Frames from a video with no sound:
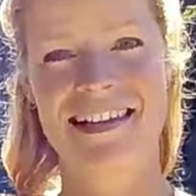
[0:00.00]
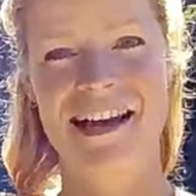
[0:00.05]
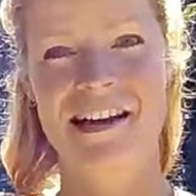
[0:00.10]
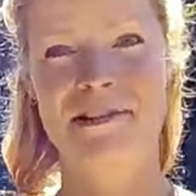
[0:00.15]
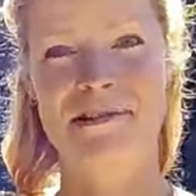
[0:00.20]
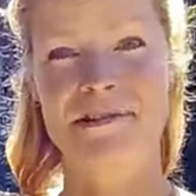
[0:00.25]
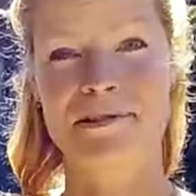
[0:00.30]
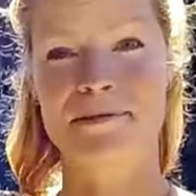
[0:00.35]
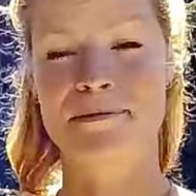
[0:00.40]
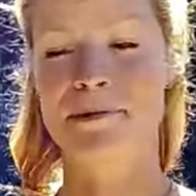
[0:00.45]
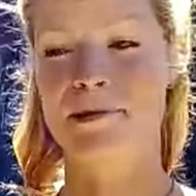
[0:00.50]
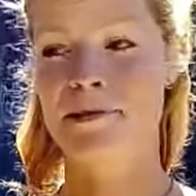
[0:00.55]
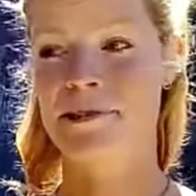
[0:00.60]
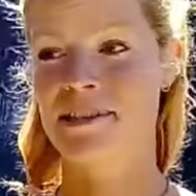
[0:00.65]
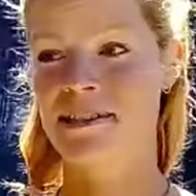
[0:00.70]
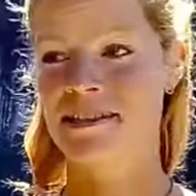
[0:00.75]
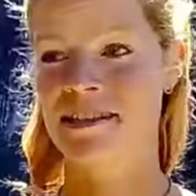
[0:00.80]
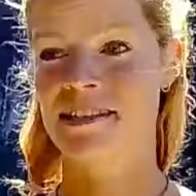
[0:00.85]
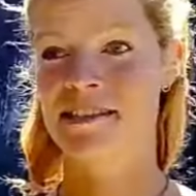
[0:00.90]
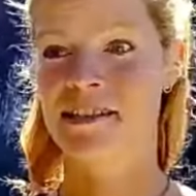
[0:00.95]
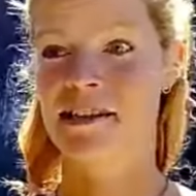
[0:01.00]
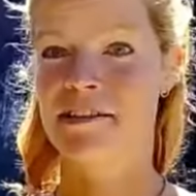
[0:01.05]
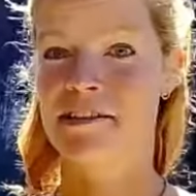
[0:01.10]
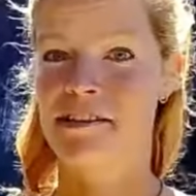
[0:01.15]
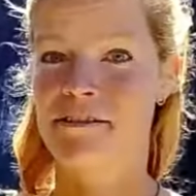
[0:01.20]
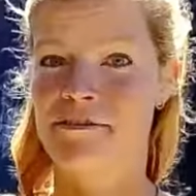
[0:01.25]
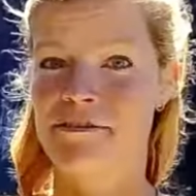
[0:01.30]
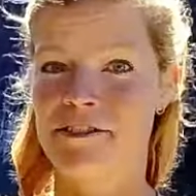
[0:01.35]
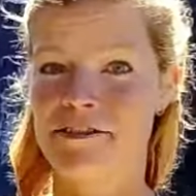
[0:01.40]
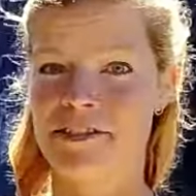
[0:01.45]
I also walked
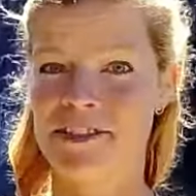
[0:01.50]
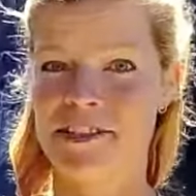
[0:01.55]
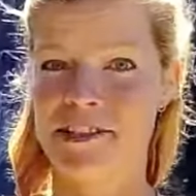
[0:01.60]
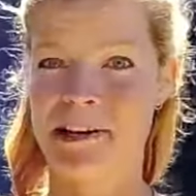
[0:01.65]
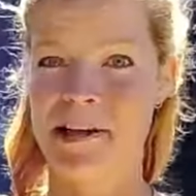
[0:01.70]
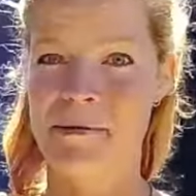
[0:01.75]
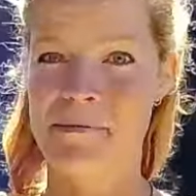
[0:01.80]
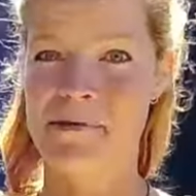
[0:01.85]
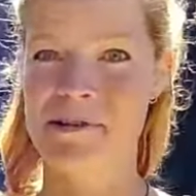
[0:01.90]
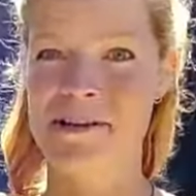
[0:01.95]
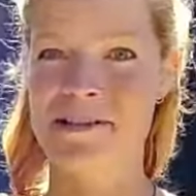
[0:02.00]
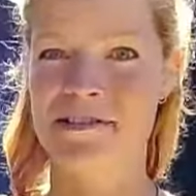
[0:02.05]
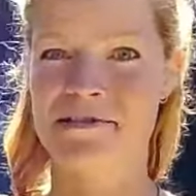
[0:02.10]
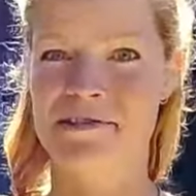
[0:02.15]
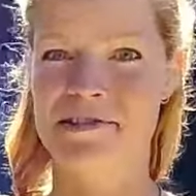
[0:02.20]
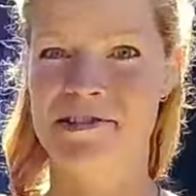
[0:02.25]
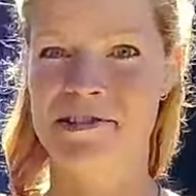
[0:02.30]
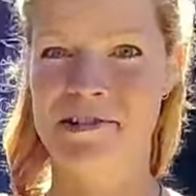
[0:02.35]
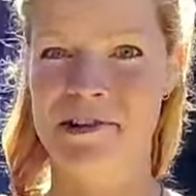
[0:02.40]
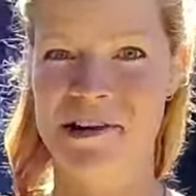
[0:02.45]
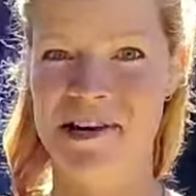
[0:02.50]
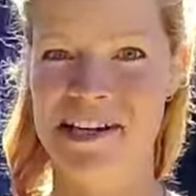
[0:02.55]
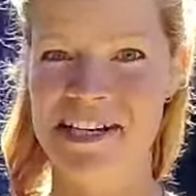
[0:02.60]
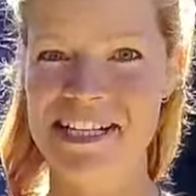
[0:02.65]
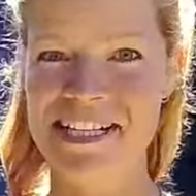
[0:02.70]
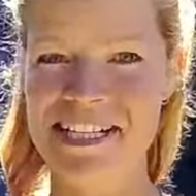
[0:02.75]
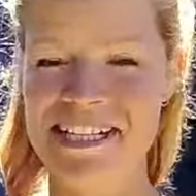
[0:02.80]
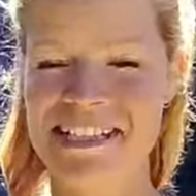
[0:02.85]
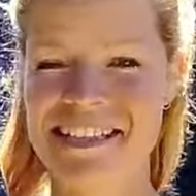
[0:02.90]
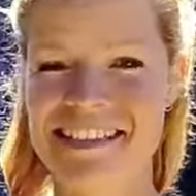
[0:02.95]
650 kilometers through
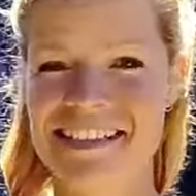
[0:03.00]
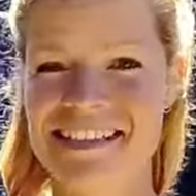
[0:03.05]
Jordan.